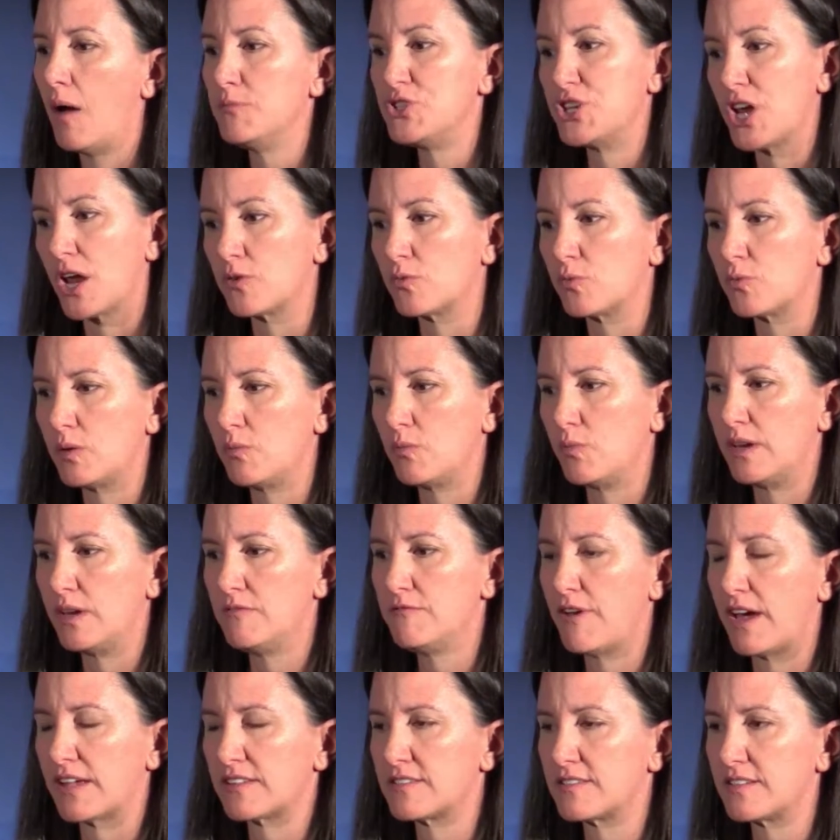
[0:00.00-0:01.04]
Generally, we
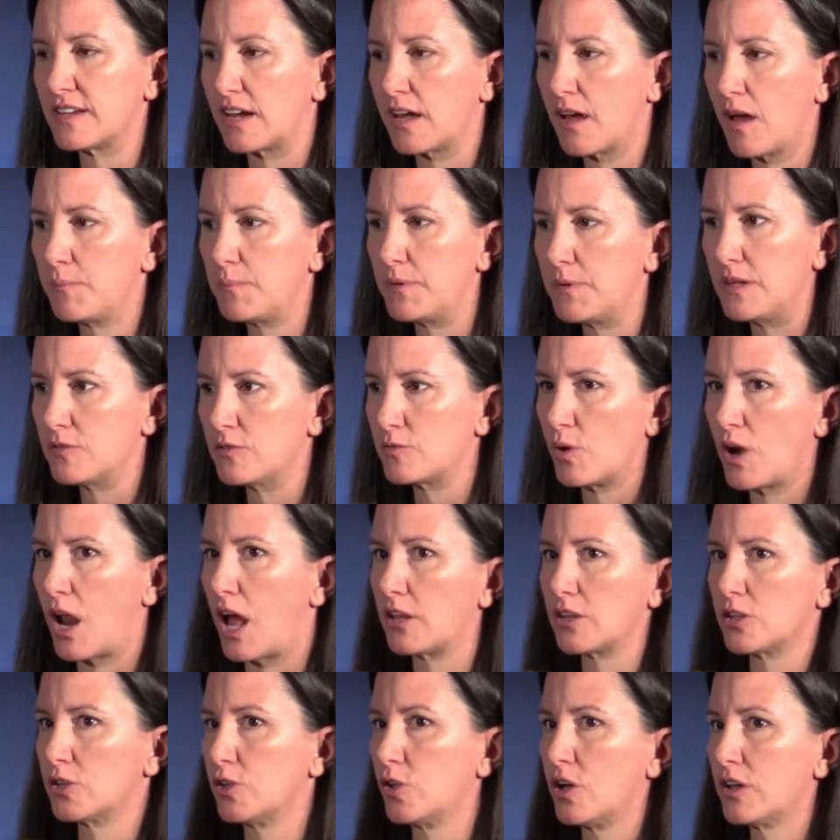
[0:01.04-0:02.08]
invest in companies. We're
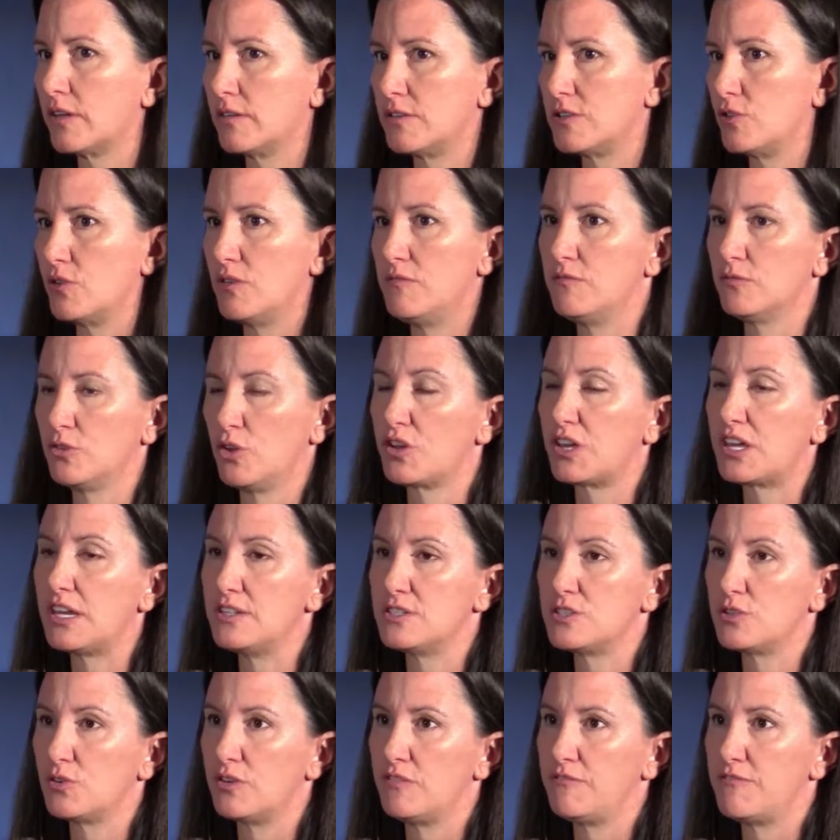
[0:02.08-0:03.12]
not
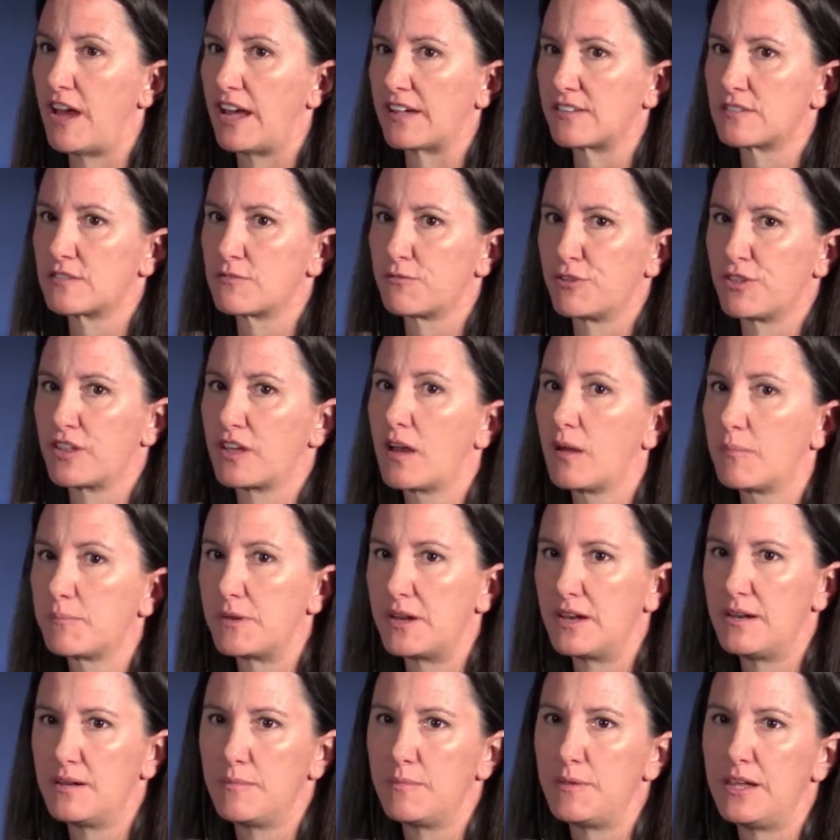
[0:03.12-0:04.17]
looking to invest for the
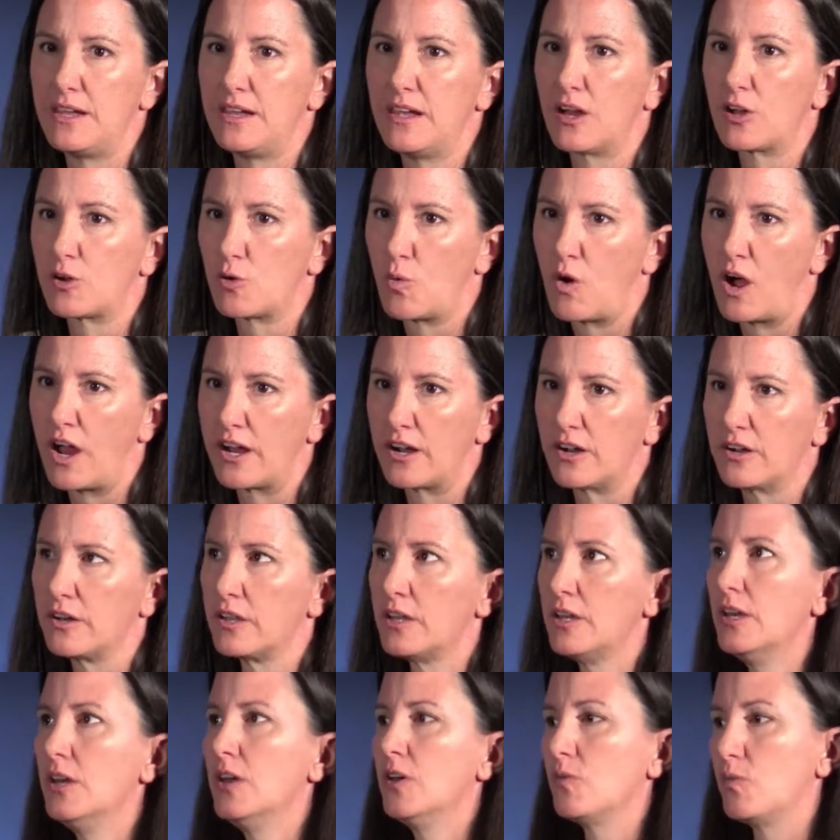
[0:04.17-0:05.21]
company to be acquired.
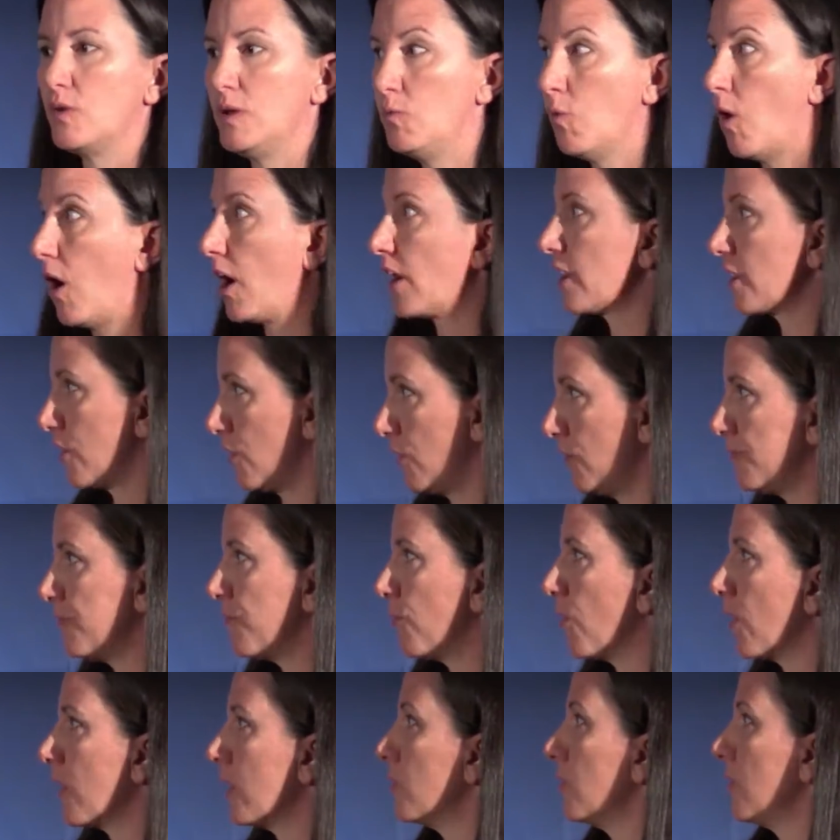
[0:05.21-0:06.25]
We want to go
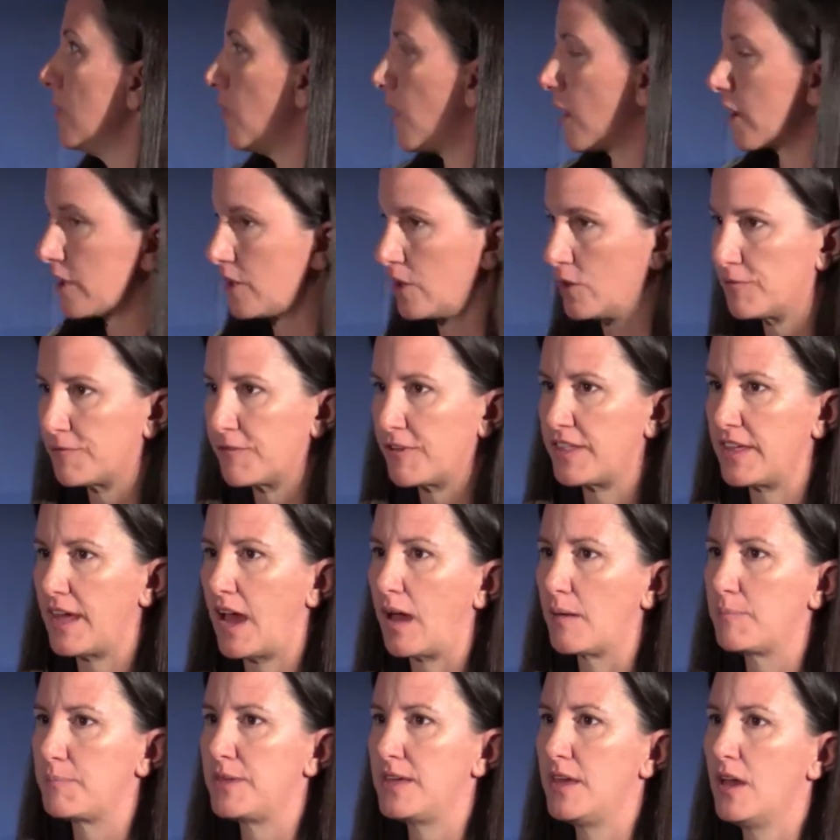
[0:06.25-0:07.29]
for it. We want to go for the
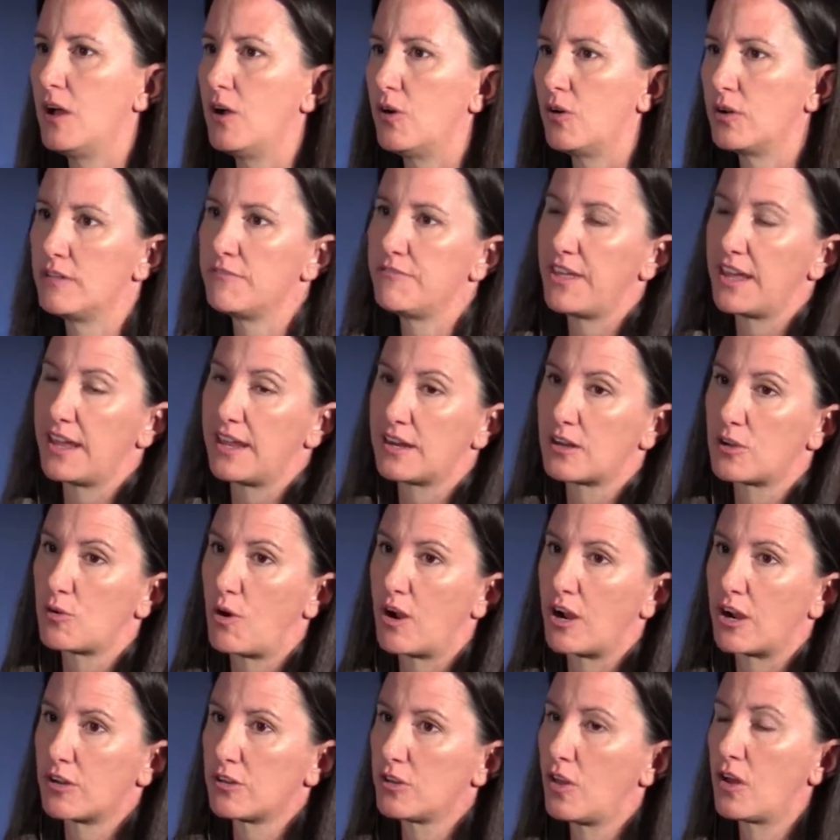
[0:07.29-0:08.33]
IPO. And if they get
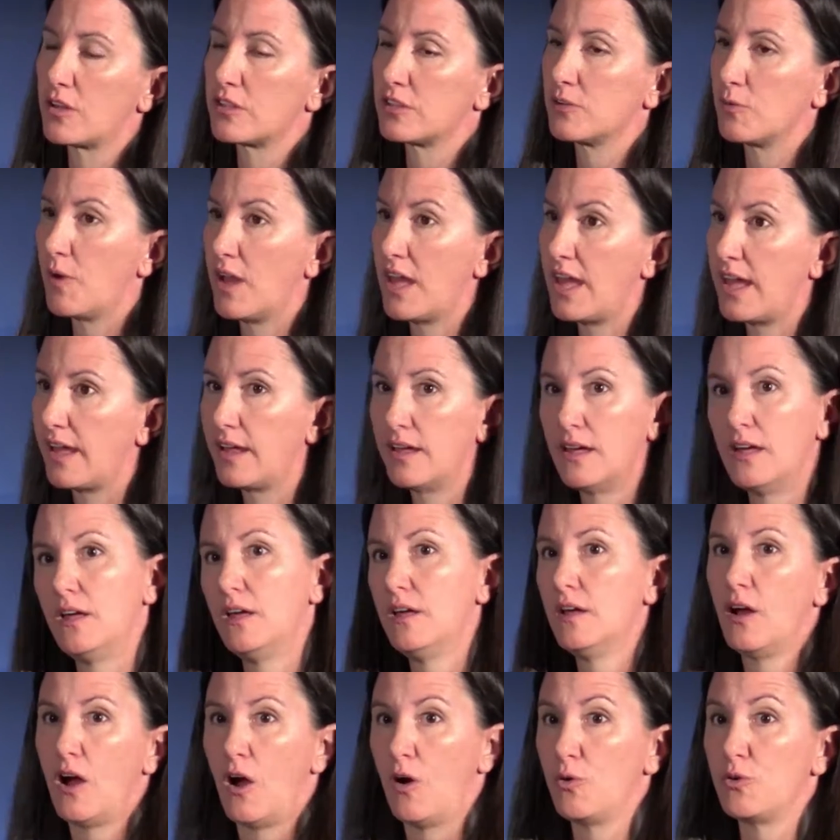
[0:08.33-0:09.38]
acquired along the way,
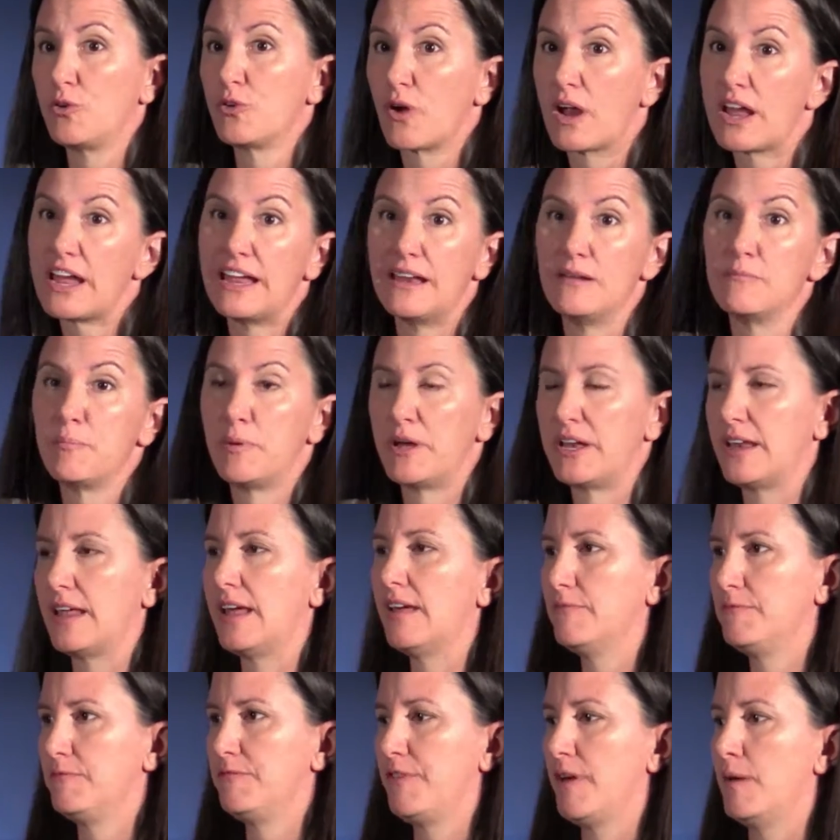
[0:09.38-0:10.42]
oh, great.
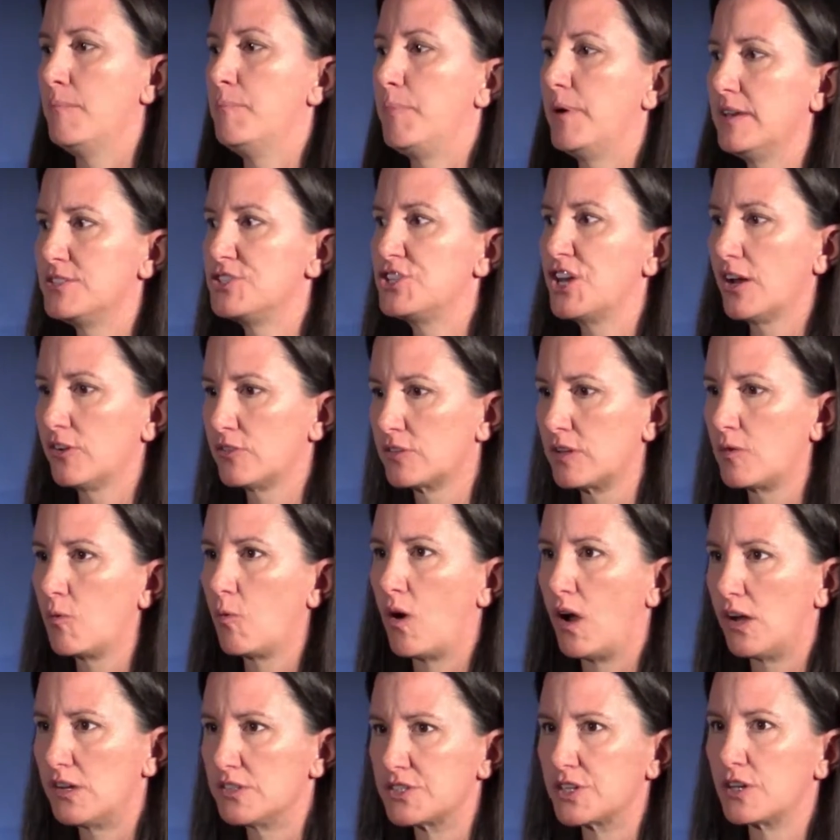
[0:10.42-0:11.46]
But generally
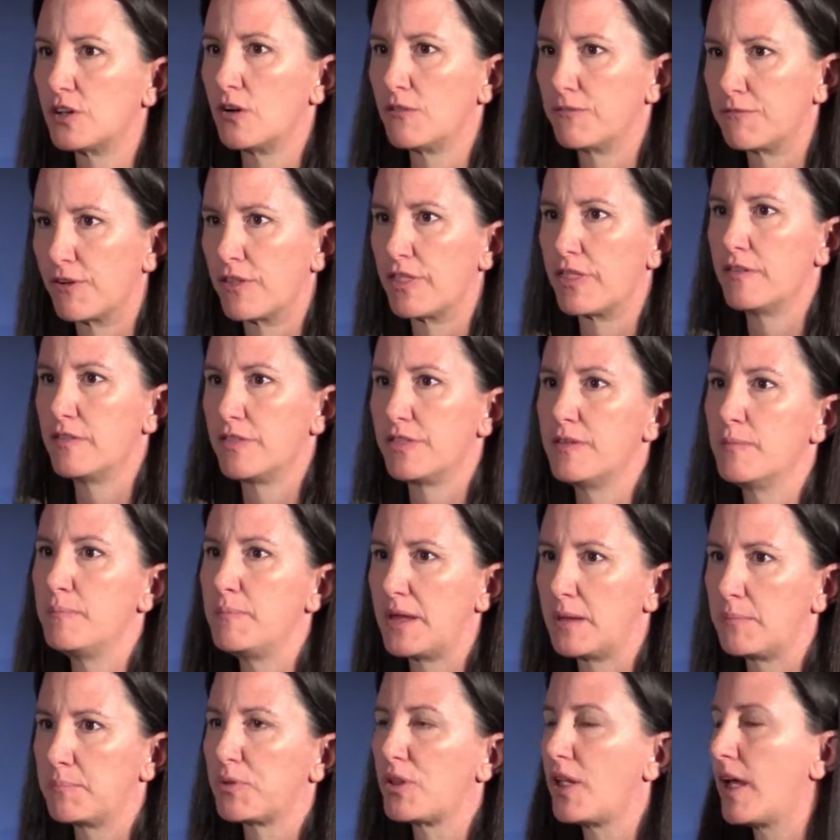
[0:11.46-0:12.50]
want to go for the
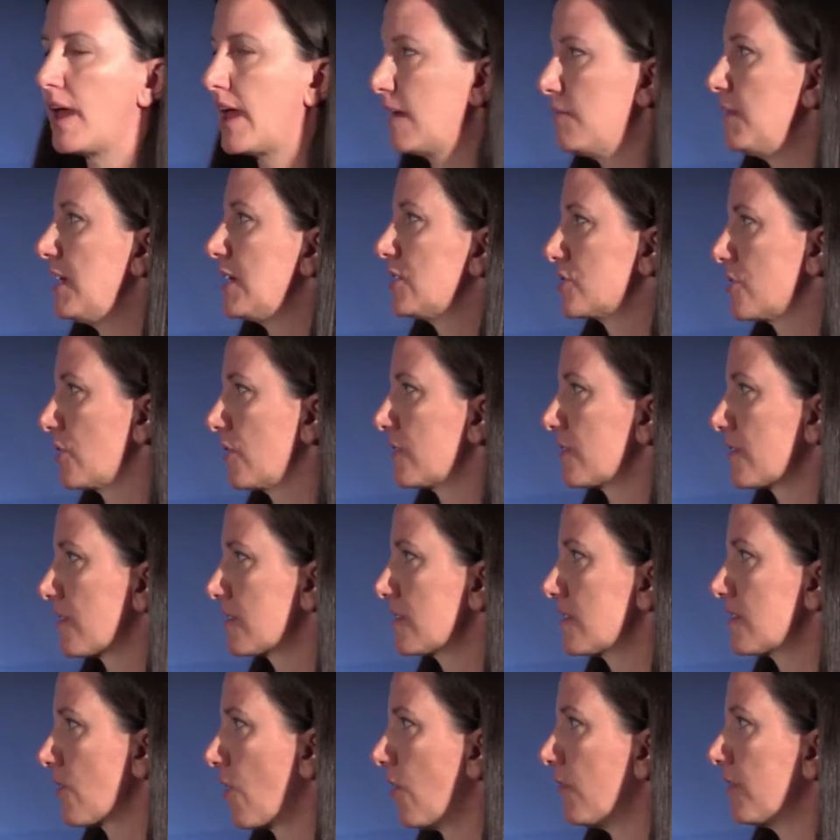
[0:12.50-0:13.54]
big play and make sure it's
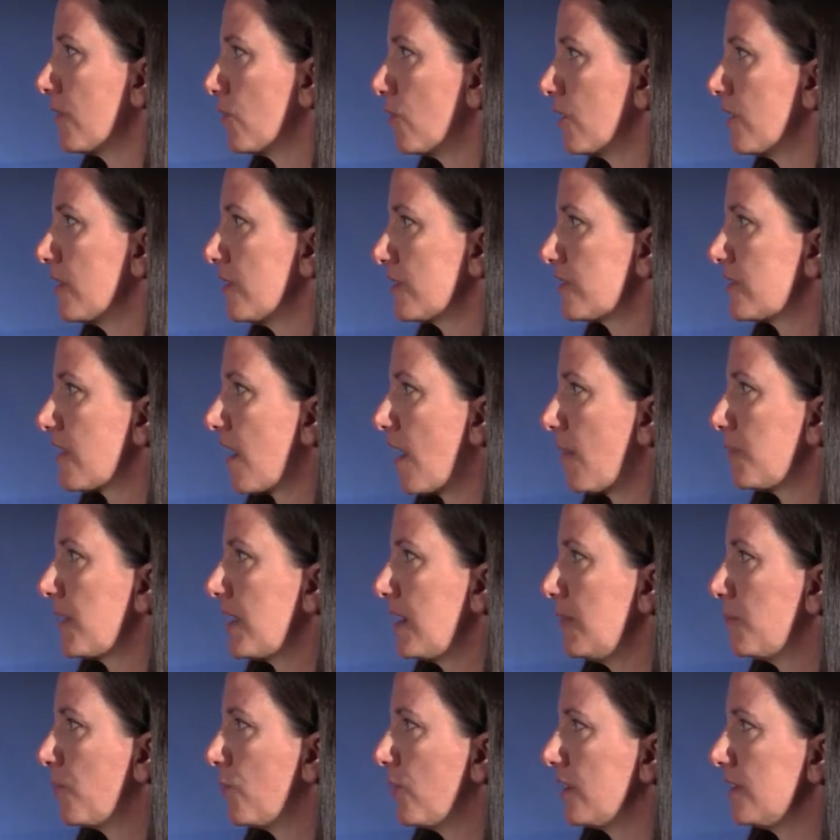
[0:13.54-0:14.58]
solving one of those top
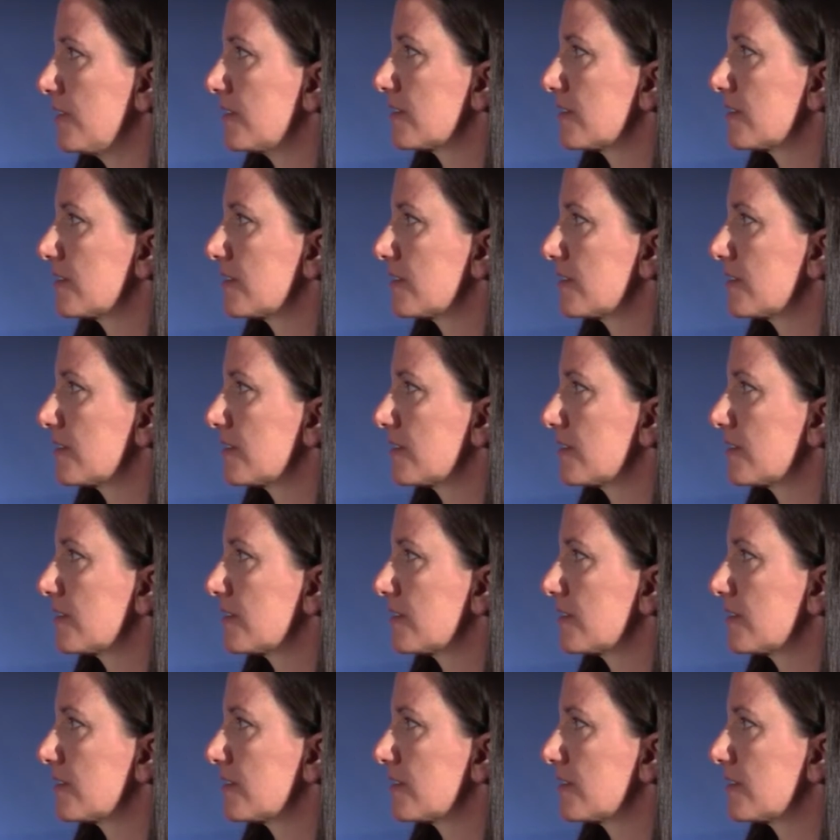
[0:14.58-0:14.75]
pain points.